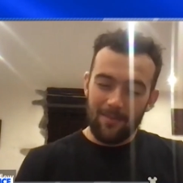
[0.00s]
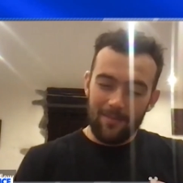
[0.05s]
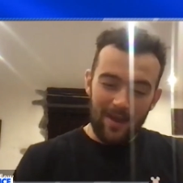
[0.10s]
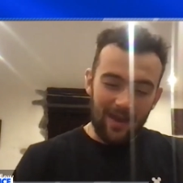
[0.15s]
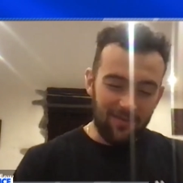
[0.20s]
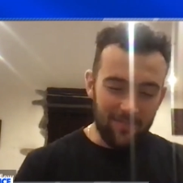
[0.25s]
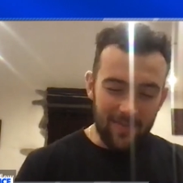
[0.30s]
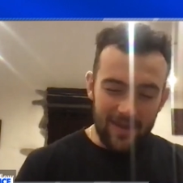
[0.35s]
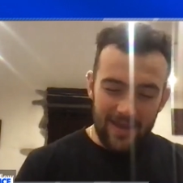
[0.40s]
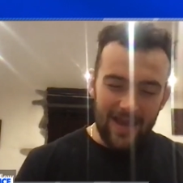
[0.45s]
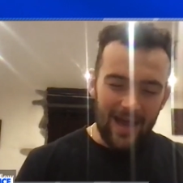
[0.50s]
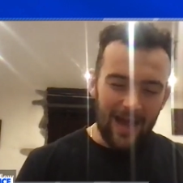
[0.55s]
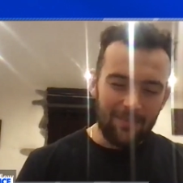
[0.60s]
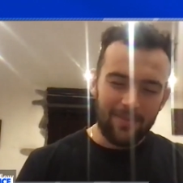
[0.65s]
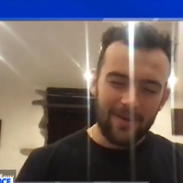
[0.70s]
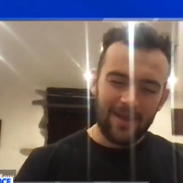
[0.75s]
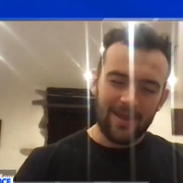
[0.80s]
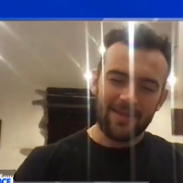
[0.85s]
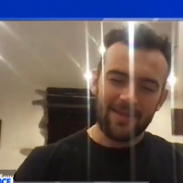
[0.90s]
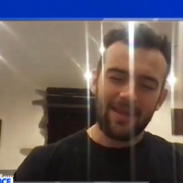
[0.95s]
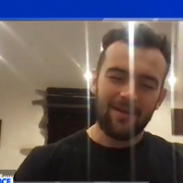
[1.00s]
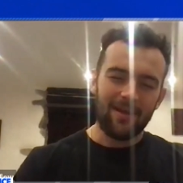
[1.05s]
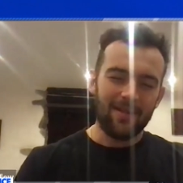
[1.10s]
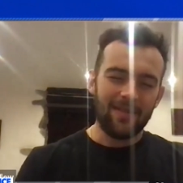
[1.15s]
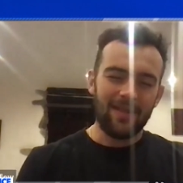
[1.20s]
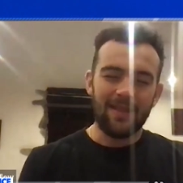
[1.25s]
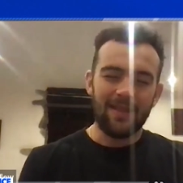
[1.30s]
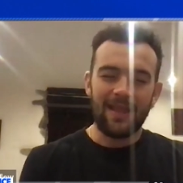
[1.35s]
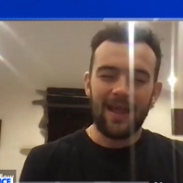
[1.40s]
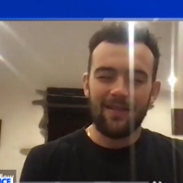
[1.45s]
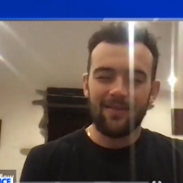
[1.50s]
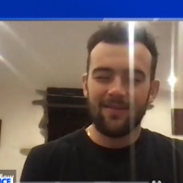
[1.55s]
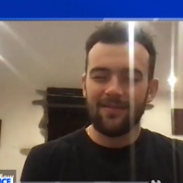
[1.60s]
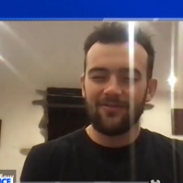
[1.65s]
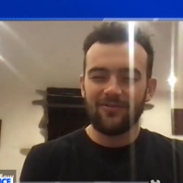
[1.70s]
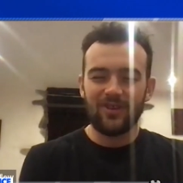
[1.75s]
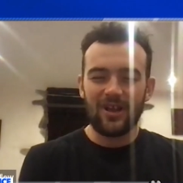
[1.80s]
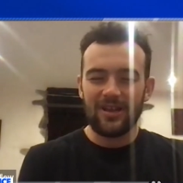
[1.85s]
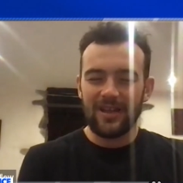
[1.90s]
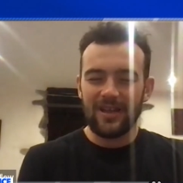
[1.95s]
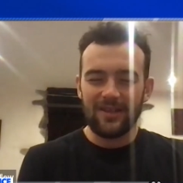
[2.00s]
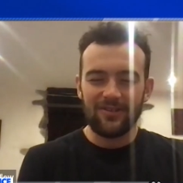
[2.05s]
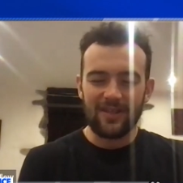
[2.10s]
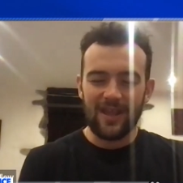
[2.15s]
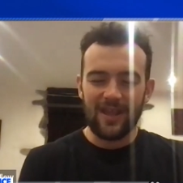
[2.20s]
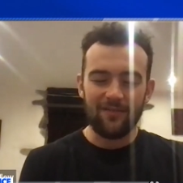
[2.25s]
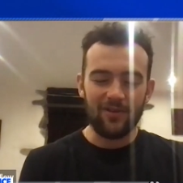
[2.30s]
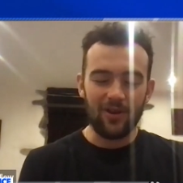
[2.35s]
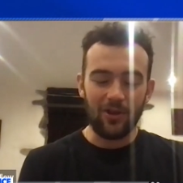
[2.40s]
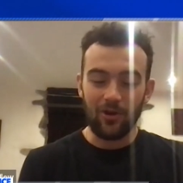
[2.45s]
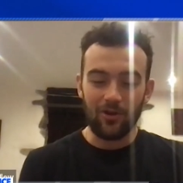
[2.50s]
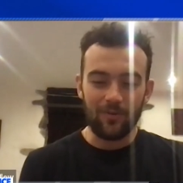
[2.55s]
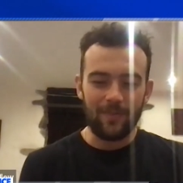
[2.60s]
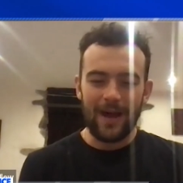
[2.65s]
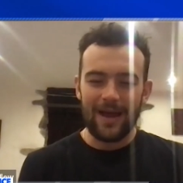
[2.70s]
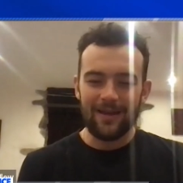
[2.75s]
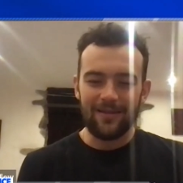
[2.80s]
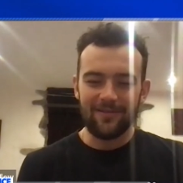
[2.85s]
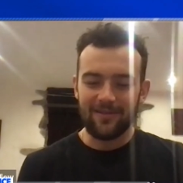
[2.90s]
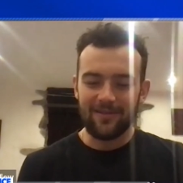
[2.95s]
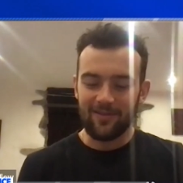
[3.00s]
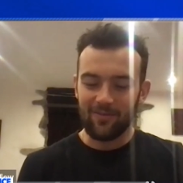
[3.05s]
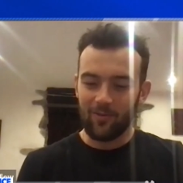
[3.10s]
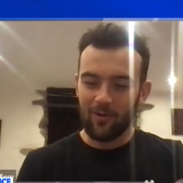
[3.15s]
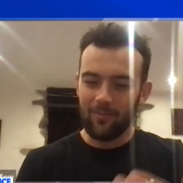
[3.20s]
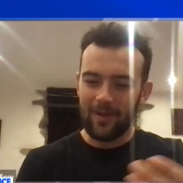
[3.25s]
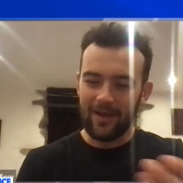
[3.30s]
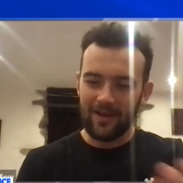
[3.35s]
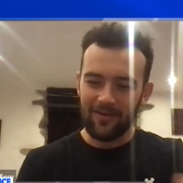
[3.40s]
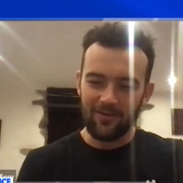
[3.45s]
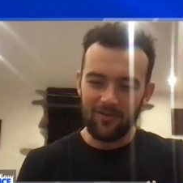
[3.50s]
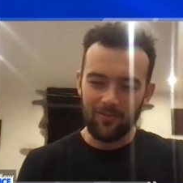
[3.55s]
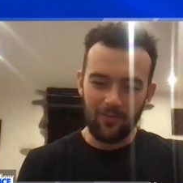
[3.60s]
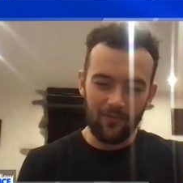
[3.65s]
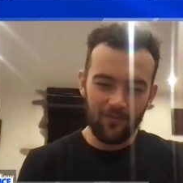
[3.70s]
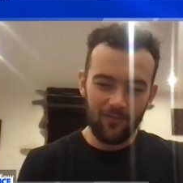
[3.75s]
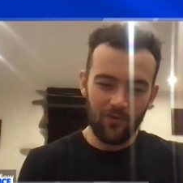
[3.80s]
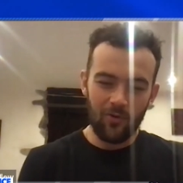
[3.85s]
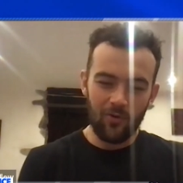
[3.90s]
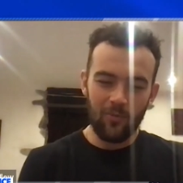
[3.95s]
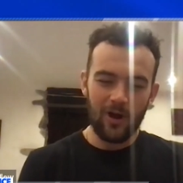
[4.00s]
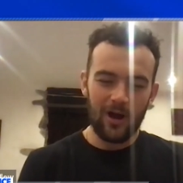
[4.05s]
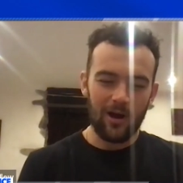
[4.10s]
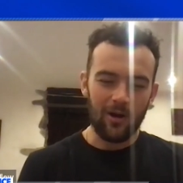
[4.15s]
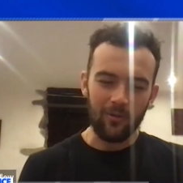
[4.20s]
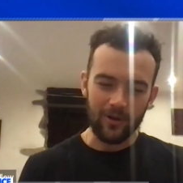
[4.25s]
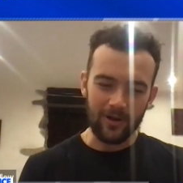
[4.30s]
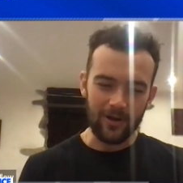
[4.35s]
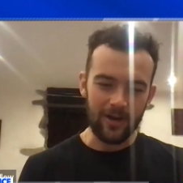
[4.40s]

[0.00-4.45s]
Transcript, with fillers: makes me happy, and then that generally just having a good balance is what makes you perform well.